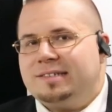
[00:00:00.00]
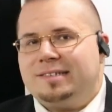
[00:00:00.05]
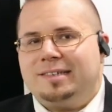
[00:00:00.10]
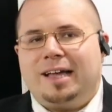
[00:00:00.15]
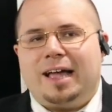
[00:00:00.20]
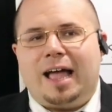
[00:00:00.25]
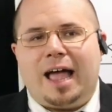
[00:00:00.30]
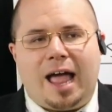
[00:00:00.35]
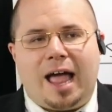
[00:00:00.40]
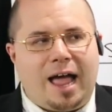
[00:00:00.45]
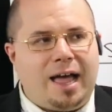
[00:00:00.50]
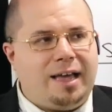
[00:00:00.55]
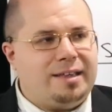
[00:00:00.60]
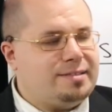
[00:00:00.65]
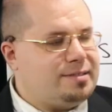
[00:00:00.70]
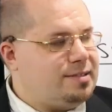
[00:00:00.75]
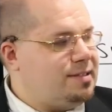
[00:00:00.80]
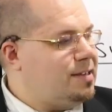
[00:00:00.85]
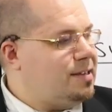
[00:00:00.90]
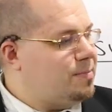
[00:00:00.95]

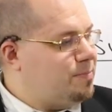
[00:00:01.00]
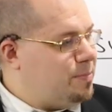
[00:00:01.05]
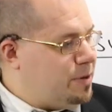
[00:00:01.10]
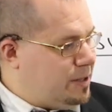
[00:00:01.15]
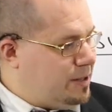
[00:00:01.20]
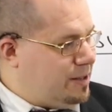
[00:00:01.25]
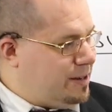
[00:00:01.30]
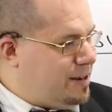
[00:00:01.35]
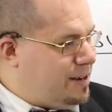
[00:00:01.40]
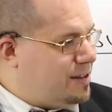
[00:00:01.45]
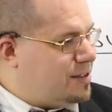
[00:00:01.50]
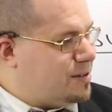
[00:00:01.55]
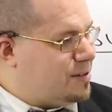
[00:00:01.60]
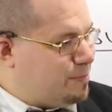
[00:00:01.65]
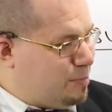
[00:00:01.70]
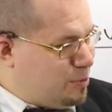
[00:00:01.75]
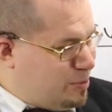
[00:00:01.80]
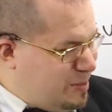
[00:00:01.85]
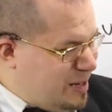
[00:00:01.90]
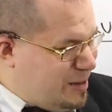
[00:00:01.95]
has the ability to
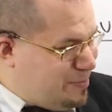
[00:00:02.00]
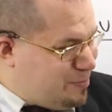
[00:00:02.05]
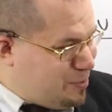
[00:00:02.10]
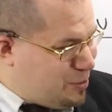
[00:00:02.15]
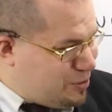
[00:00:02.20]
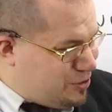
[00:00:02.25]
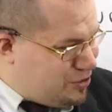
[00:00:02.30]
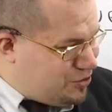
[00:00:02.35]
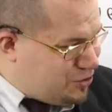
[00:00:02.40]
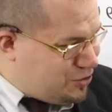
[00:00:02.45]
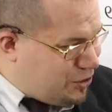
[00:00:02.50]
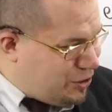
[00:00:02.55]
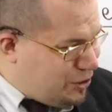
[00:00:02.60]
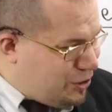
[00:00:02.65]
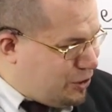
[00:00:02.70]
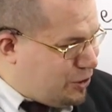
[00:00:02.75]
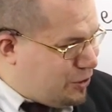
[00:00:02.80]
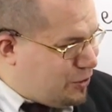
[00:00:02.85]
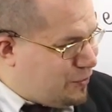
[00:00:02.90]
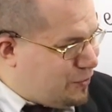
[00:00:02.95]
be
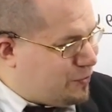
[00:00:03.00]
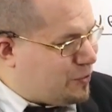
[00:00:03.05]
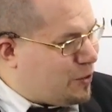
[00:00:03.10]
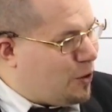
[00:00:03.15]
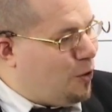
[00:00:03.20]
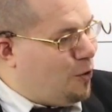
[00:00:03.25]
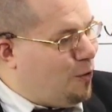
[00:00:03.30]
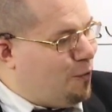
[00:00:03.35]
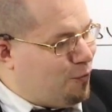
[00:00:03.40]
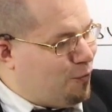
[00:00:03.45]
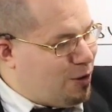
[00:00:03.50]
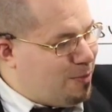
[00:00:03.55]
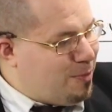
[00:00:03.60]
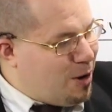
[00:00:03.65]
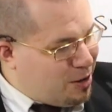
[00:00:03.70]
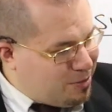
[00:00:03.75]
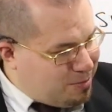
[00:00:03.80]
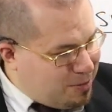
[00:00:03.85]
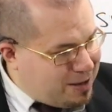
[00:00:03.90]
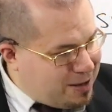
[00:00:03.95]
preserved over
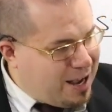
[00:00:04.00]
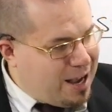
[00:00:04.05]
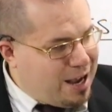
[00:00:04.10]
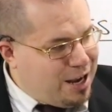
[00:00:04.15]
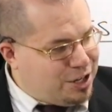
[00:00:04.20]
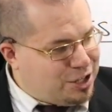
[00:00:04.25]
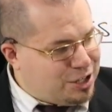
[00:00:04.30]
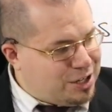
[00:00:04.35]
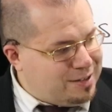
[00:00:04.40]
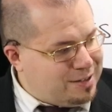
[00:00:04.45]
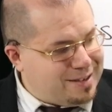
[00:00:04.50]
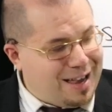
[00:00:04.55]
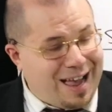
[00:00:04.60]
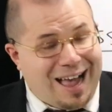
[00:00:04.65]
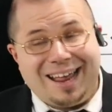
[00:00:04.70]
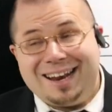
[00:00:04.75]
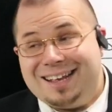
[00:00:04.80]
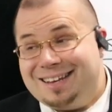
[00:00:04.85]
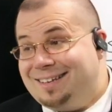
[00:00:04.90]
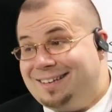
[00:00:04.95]
multiplications
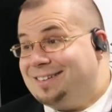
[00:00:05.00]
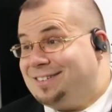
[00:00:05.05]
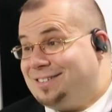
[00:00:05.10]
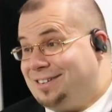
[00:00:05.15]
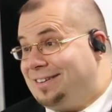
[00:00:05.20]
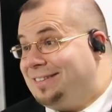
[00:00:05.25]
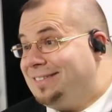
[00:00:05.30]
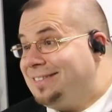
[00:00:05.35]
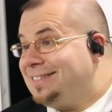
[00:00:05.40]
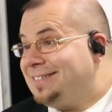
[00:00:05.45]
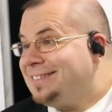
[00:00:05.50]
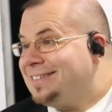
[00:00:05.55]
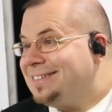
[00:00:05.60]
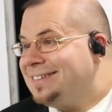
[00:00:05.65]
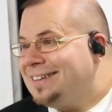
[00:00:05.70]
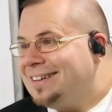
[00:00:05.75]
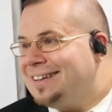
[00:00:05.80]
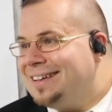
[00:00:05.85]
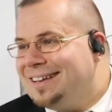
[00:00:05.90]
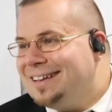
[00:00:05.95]
and additions.
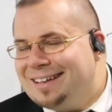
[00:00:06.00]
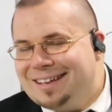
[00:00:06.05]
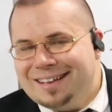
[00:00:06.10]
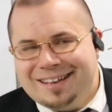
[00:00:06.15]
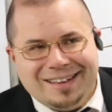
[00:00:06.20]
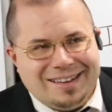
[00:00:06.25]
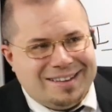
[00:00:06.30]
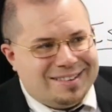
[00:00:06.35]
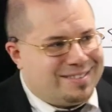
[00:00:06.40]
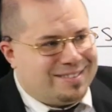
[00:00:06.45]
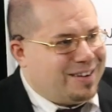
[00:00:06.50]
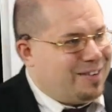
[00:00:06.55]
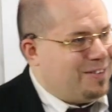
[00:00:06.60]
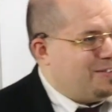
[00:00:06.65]
So